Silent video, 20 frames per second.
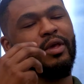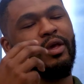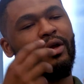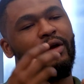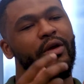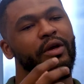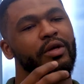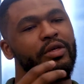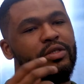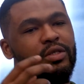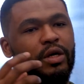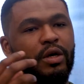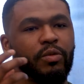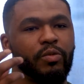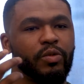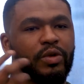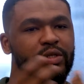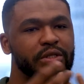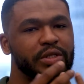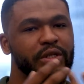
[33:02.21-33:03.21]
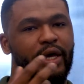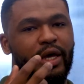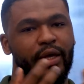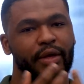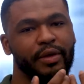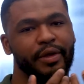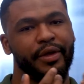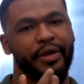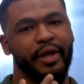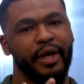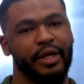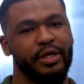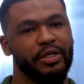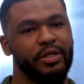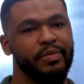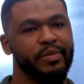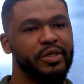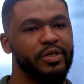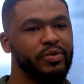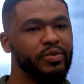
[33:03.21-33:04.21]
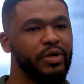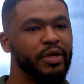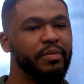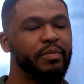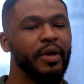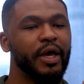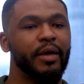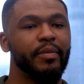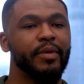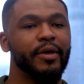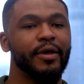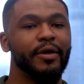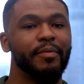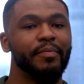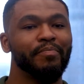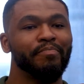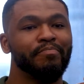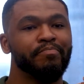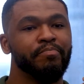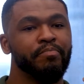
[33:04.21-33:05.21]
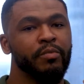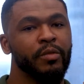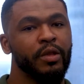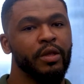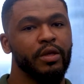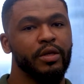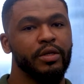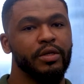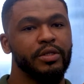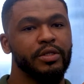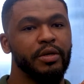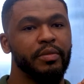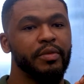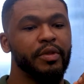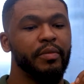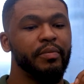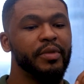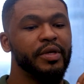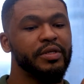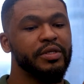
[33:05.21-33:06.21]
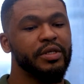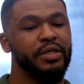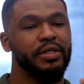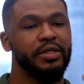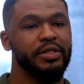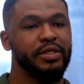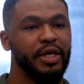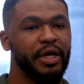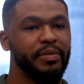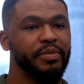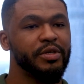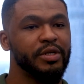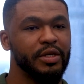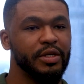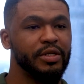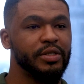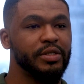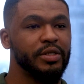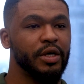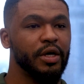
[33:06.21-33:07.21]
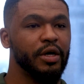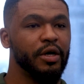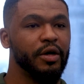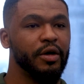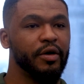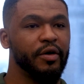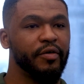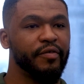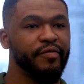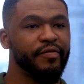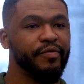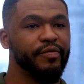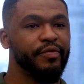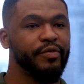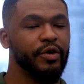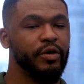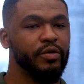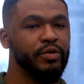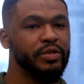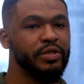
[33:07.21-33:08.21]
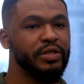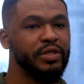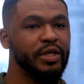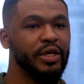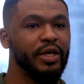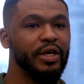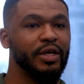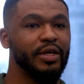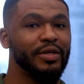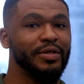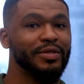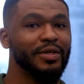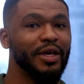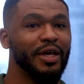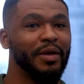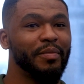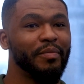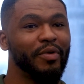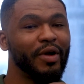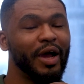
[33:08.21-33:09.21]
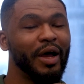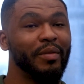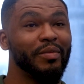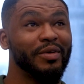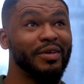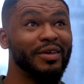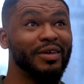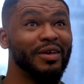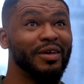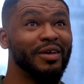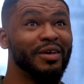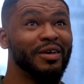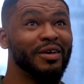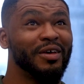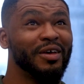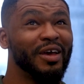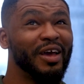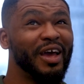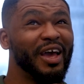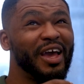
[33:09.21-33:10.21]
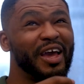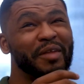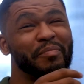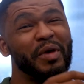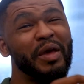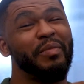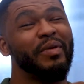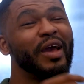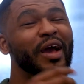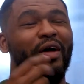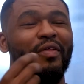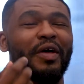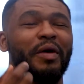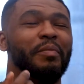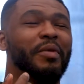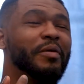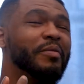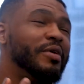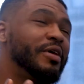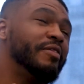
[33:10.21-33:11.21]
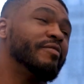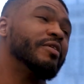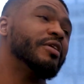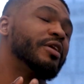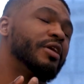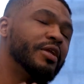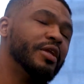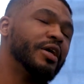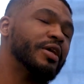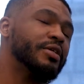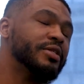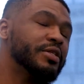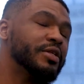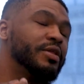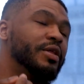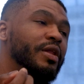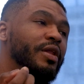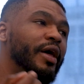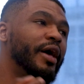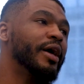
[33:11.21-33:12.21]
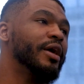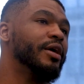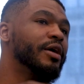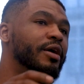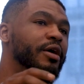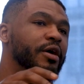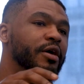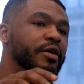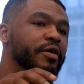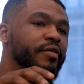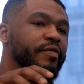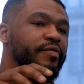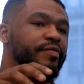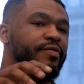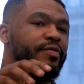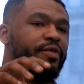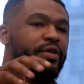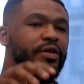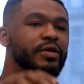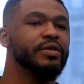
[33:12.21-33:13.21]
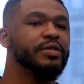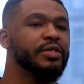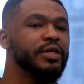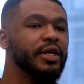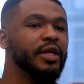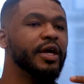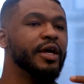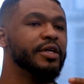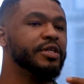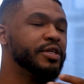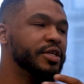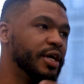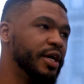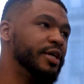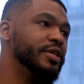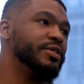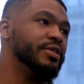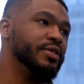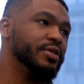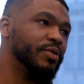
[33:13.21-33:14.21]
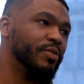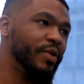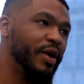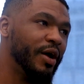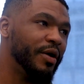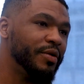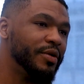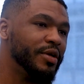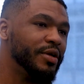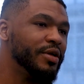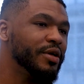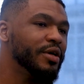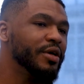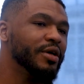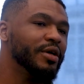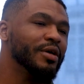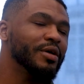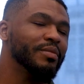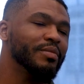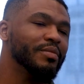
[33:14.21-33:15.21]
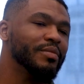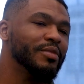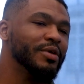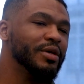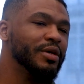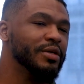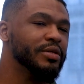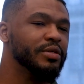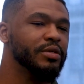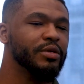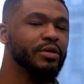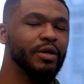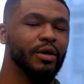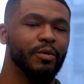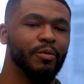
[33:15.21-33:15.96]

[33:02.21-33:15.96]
curious on what's that connection between maybe some of the misconceptions of those things and maybe how that maybe even connects to the lack of literacy and educations around it, because